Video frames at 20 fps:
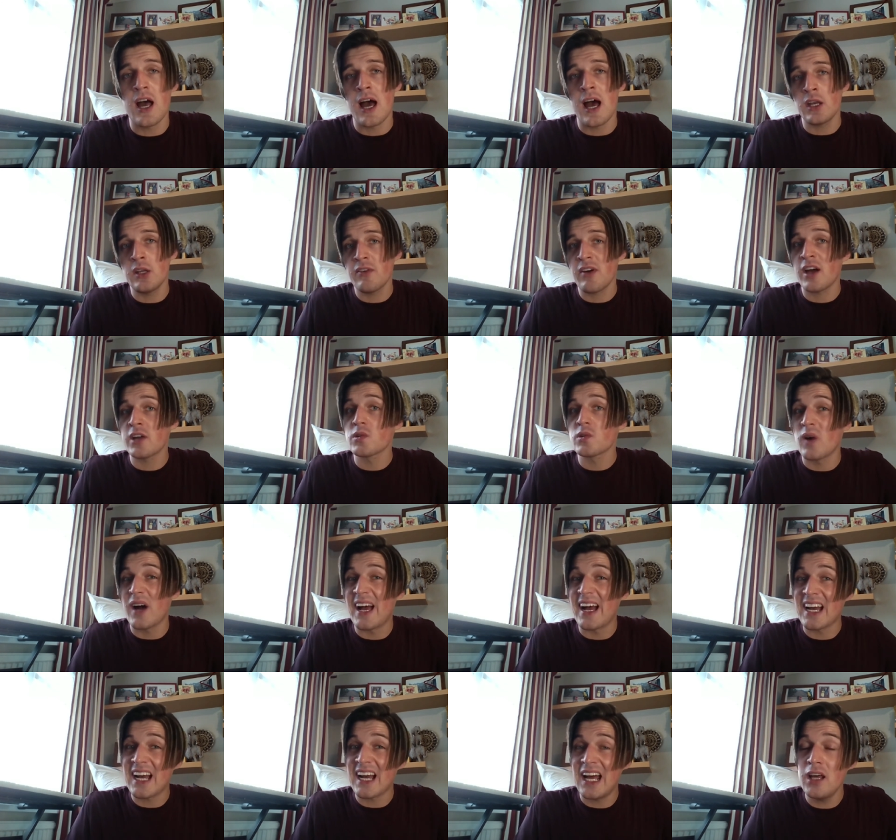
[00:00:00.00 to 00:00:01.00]
and you've had your
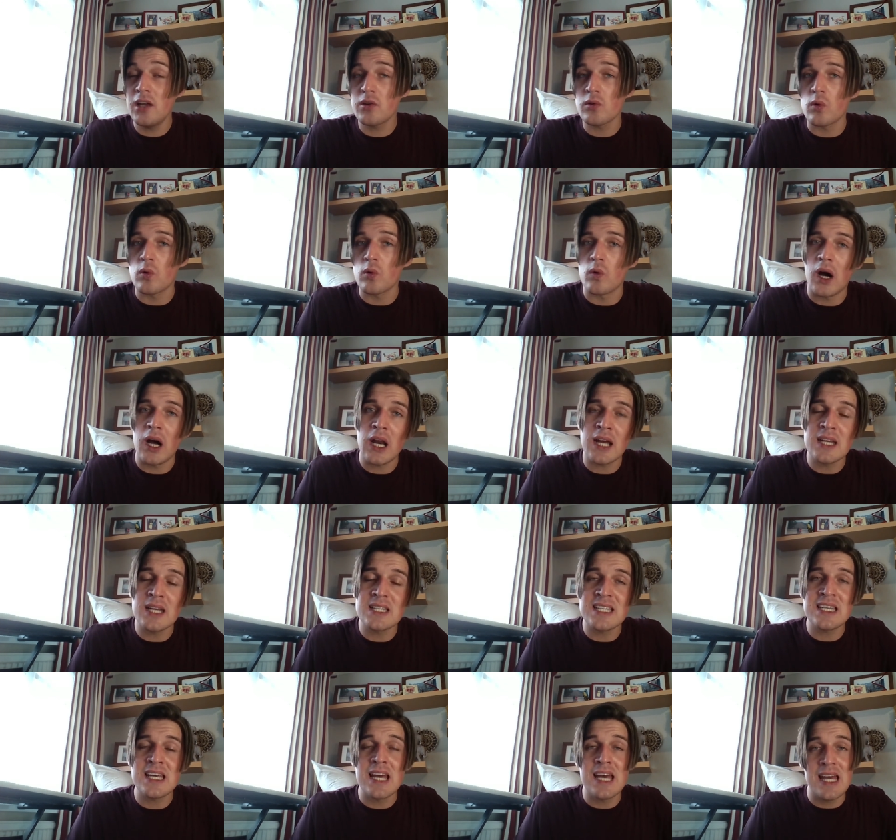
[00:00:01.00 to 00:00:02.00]
hair coloured or
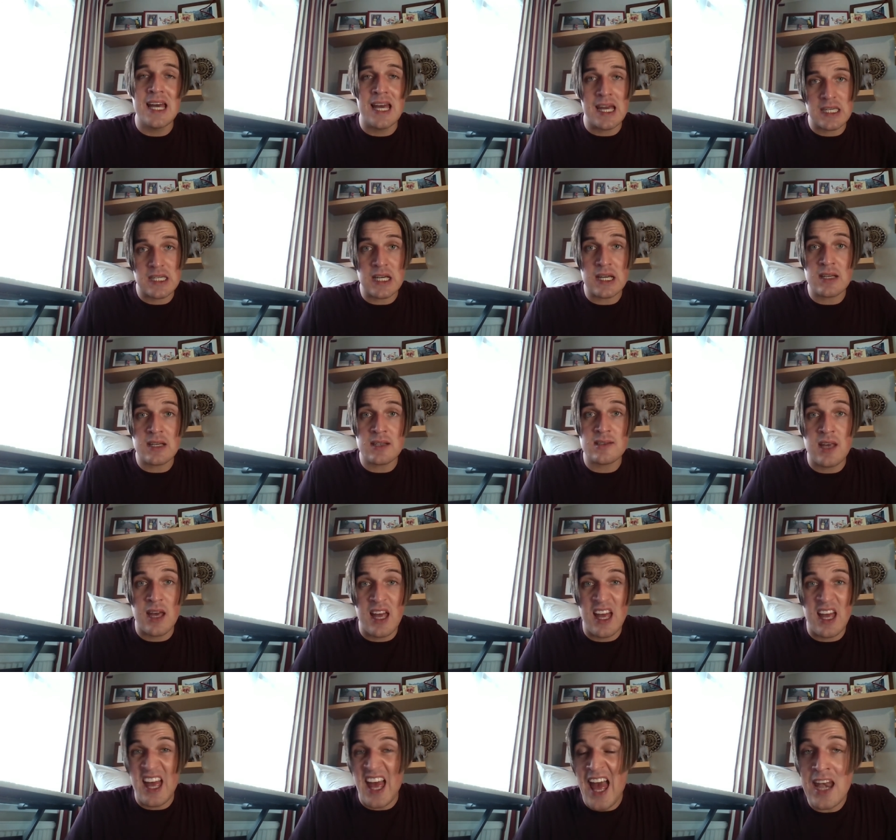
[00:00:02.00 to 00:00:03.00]
highlighted, it does
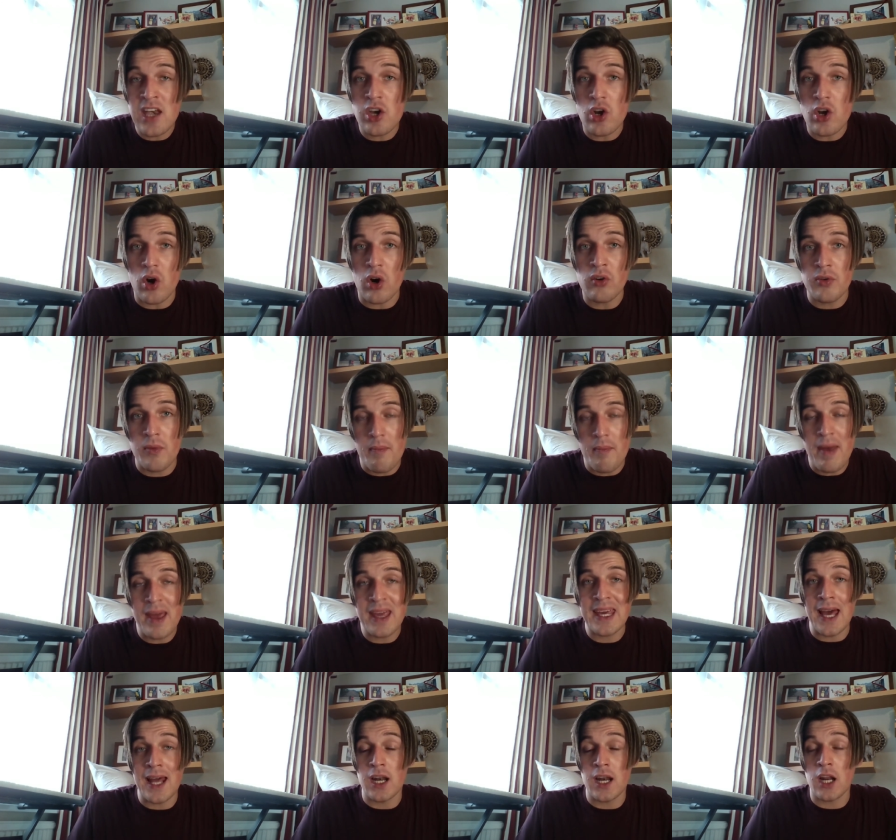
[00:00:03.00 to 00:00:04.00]
end of make
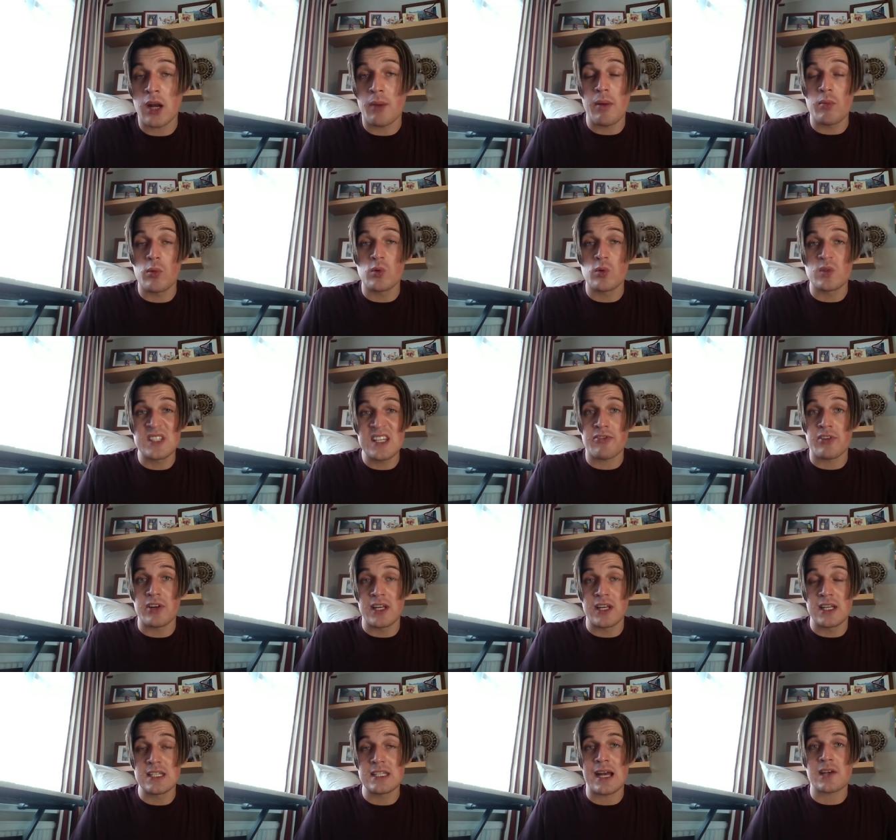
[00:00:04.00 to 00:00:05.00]
it a little bit more different
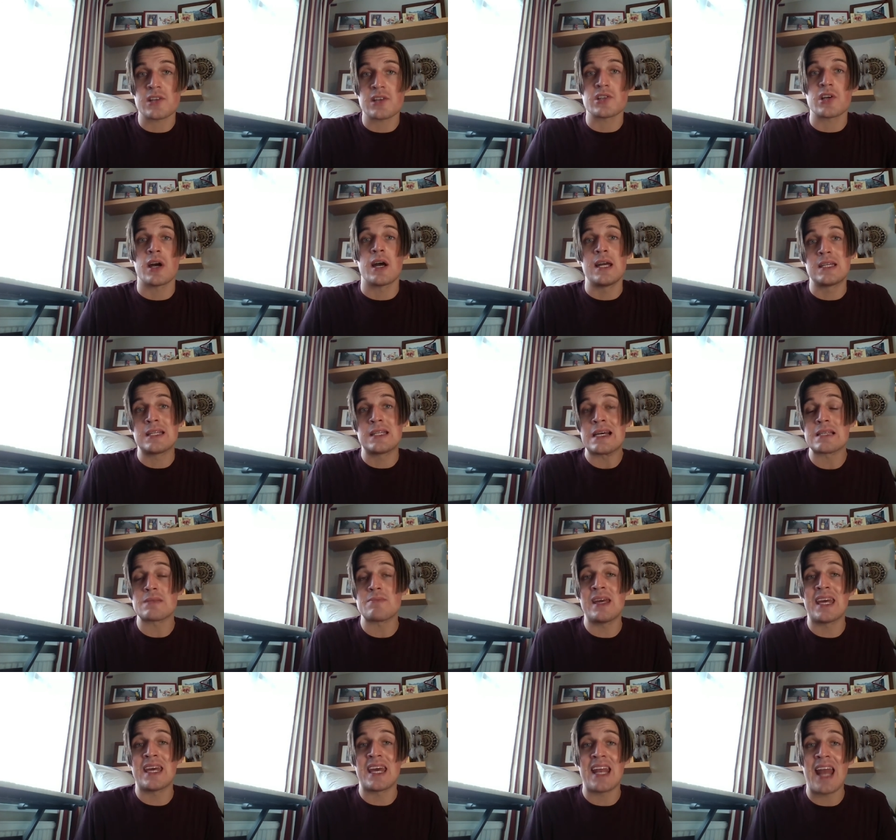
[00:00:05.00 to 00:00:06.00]
in texture. It does
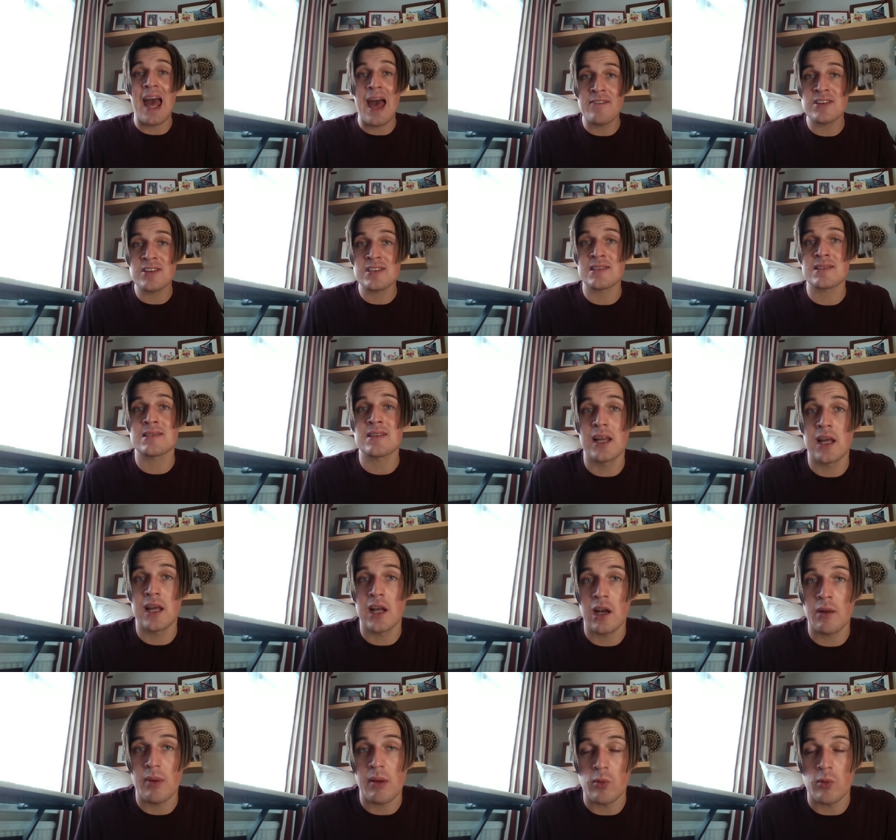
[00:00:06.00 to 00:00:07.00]
make it ever so slightly a
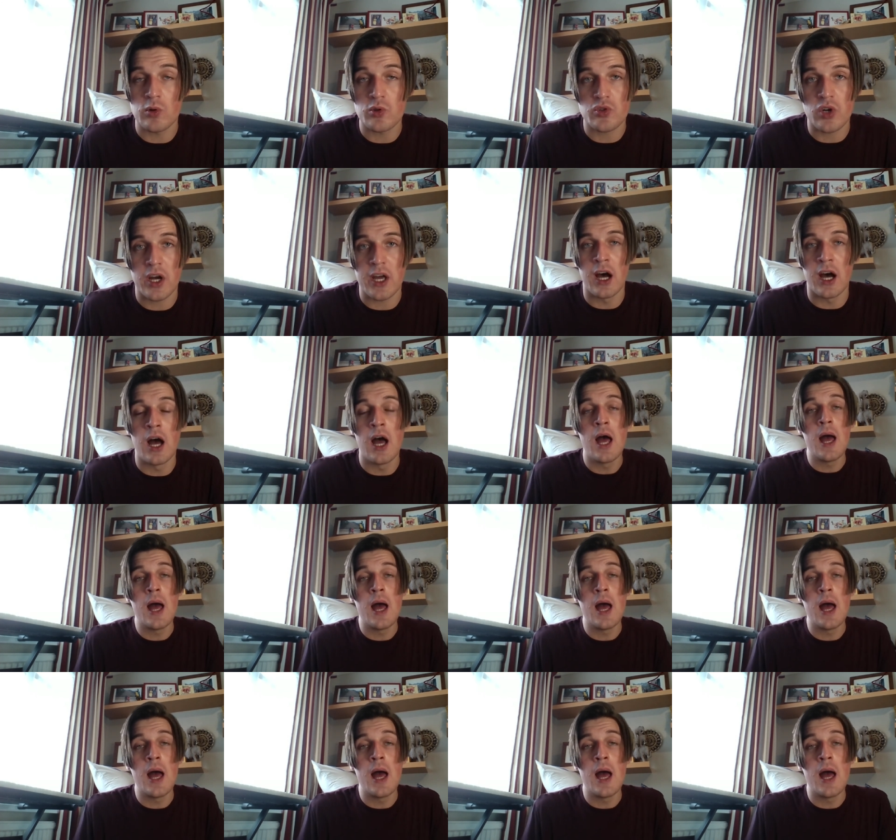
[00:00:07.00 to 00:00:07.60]
little bit more drier.